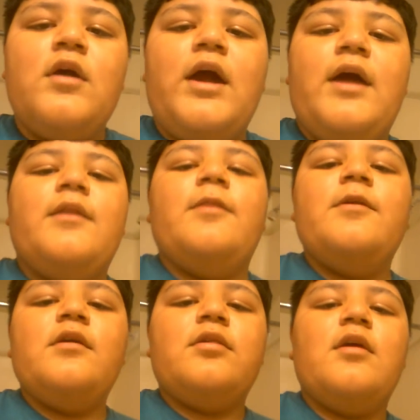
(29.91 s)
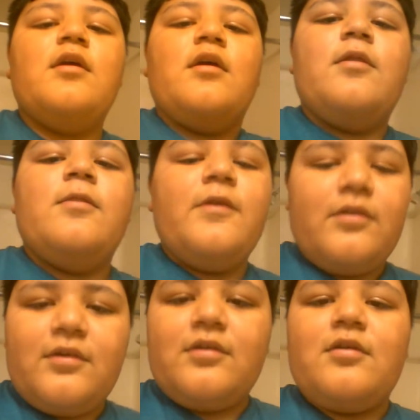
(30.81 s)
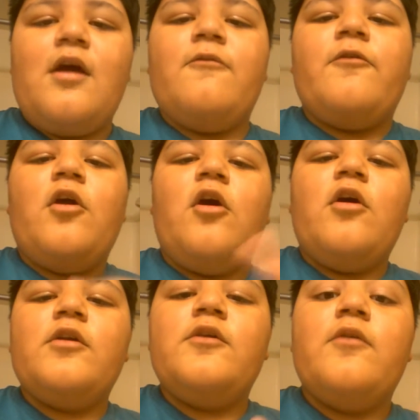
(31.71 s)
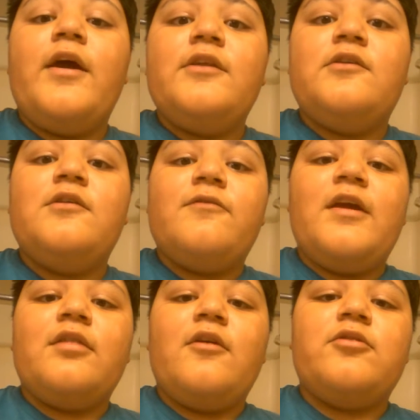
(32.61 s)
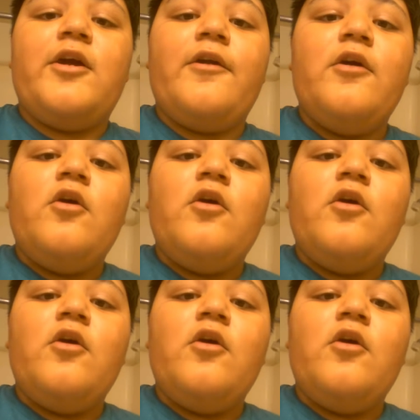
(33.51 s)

And this is this is uh, for all you Eddie G fans out there